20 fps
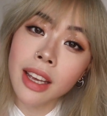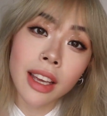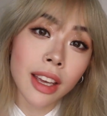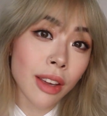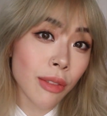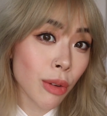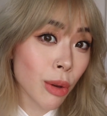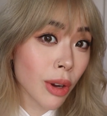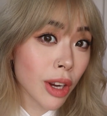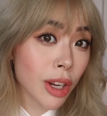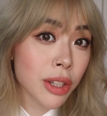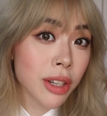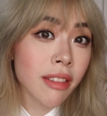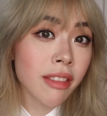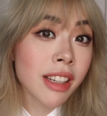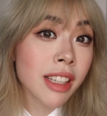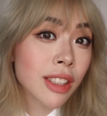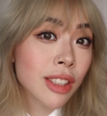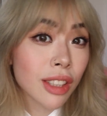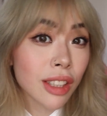if you are
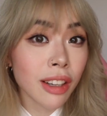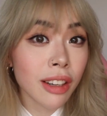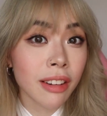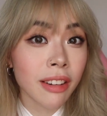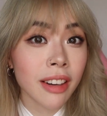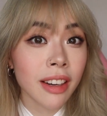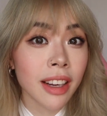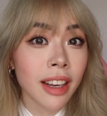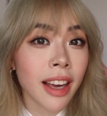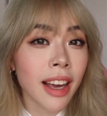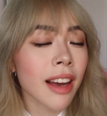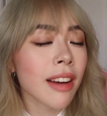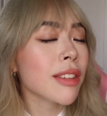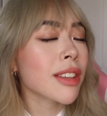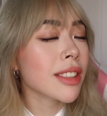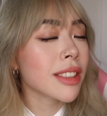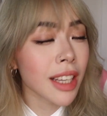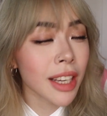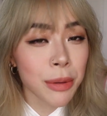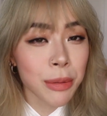traveling to Korea, have a
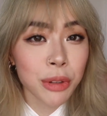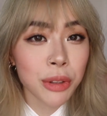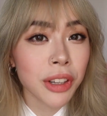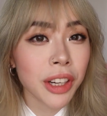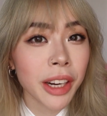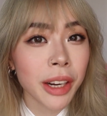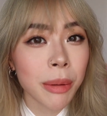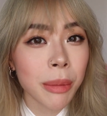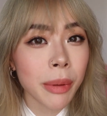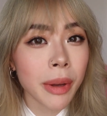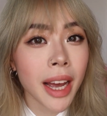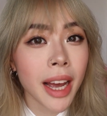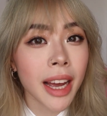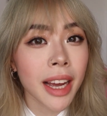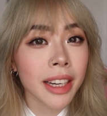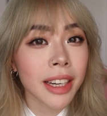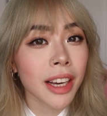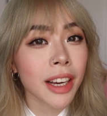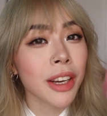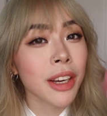safe trip
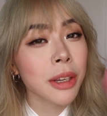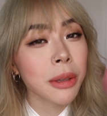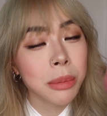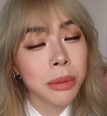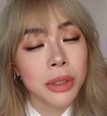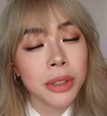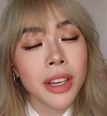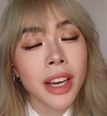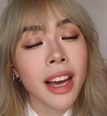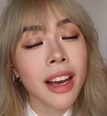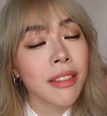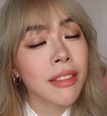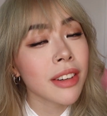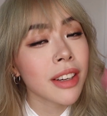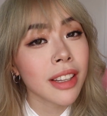and I hope you have